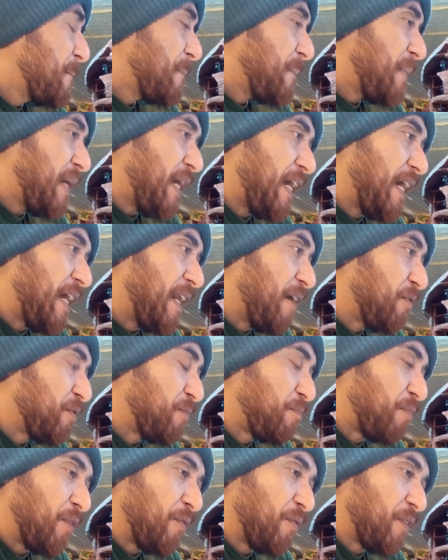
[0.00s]
I was
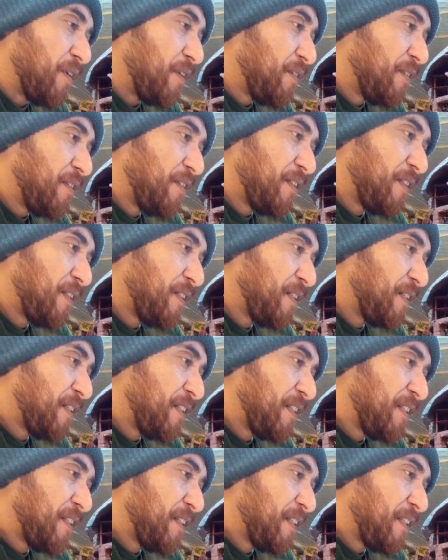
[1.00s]
broken.
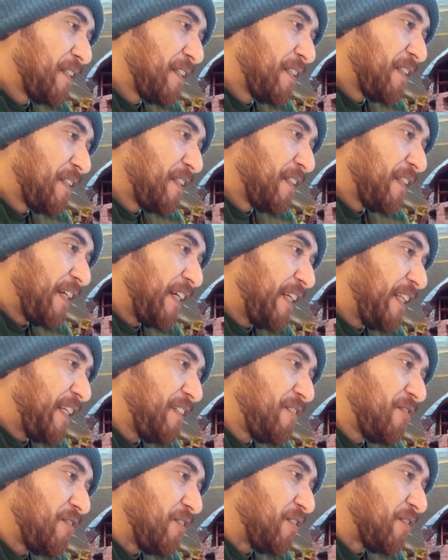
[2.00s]
And he
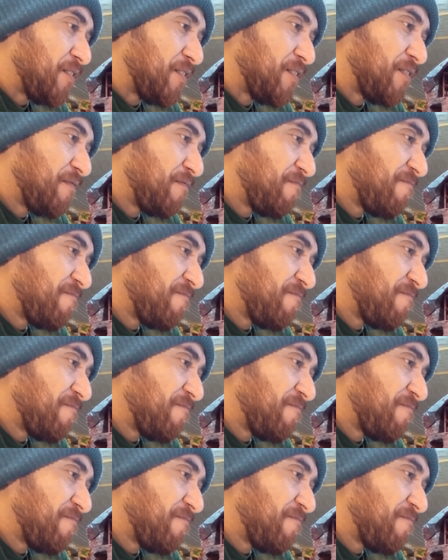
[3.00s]
just